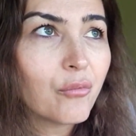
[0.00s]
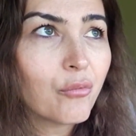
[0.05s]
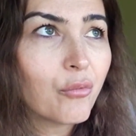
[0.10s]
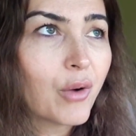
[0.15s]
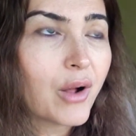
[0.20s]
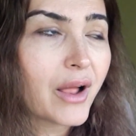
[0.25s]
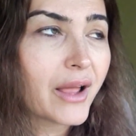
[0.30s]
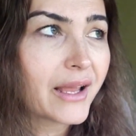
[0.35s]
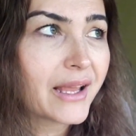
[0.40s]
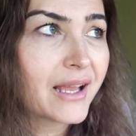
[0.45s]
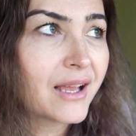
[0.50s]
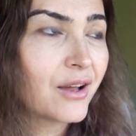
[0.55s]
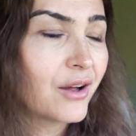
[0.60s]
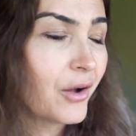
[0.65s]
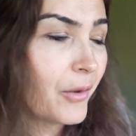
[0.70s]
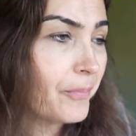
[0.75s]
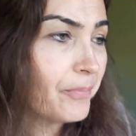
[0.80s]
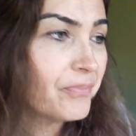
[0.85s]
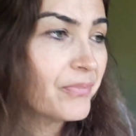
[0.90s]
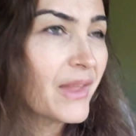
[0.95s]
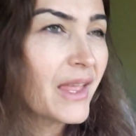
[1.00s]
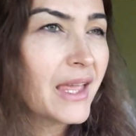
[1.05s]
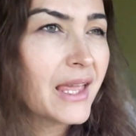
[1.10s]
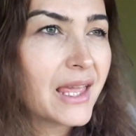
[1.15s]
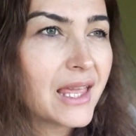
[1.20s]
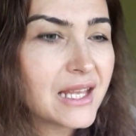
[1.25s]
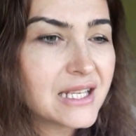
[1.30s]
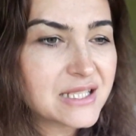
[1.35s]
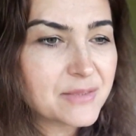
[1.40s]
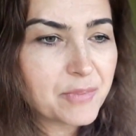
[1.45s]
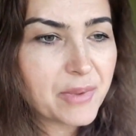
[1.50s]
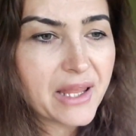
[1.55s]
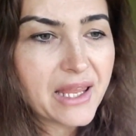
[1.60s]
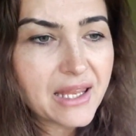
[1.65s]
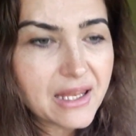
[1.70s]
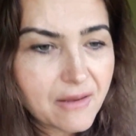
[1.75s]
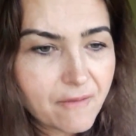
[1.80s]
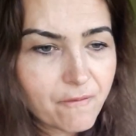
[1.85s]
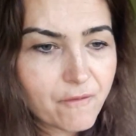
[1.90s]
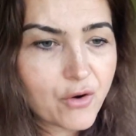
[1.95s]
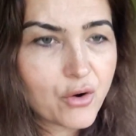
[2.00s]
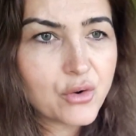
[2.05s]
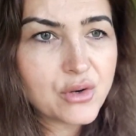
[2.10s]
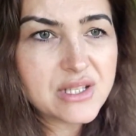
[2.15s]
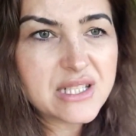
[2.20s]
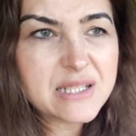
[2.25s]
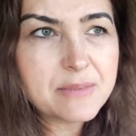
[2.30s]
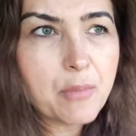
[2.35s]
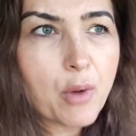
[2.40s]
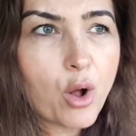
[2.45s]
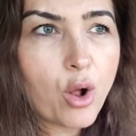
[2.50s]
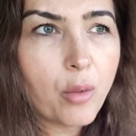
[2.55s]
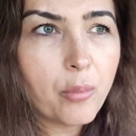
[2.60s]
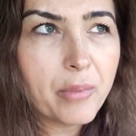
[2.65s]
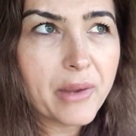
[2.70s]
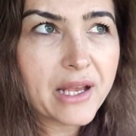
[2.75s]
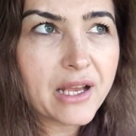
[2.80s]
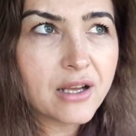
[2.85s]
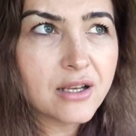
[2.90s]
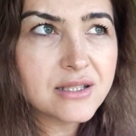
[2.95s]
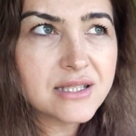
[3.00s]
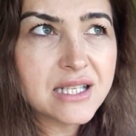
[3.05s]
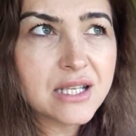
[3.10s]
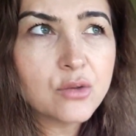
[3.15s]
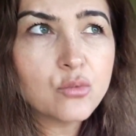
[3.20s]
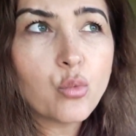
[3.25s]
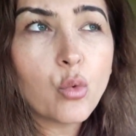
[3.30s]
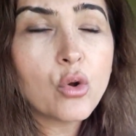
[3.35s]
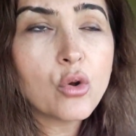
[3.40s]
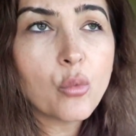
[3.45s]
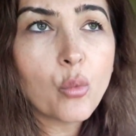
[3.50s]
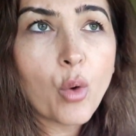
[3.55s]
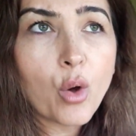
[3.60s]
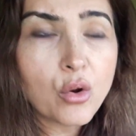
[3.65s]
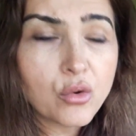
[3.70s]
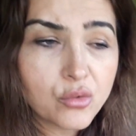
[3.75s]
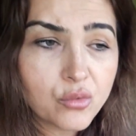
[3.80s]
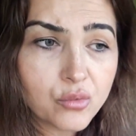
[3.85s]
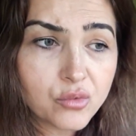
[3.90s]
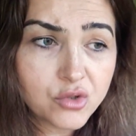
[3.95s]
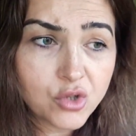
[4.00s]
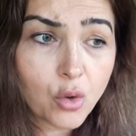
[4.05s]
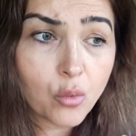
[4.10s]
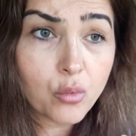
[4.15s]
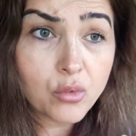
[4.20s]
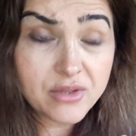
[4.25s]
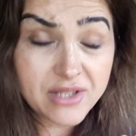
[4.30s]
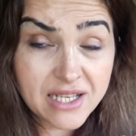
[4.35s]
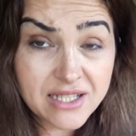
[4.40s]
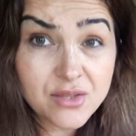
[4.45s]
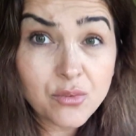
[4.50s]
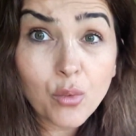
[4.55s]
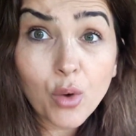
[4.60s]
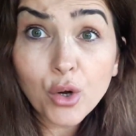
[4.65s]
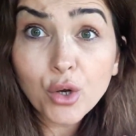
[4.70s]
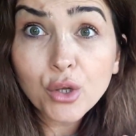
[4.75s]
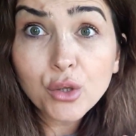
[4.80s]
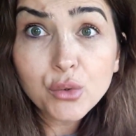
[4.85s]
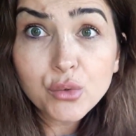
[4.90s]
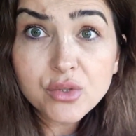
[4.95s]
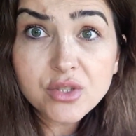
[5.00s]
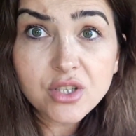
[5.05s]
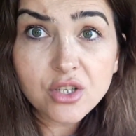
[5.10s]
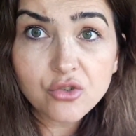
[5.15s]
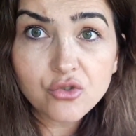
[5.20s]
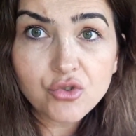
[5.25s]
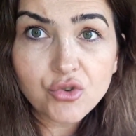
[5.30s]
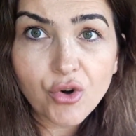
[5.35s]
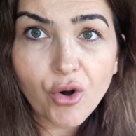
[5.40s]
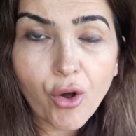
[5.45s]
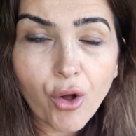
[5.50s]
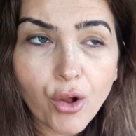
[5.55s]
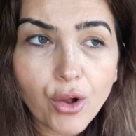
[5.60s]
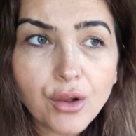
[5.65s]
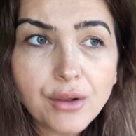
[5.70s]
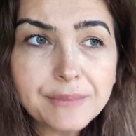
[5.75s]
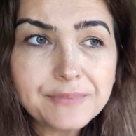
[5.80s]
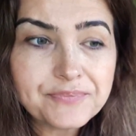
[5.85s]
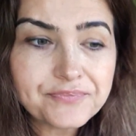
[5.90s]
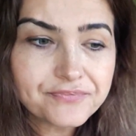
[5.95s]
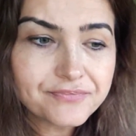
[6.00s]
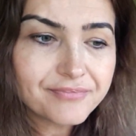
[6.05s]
like he's playing it very small because he doesn't want to lose control.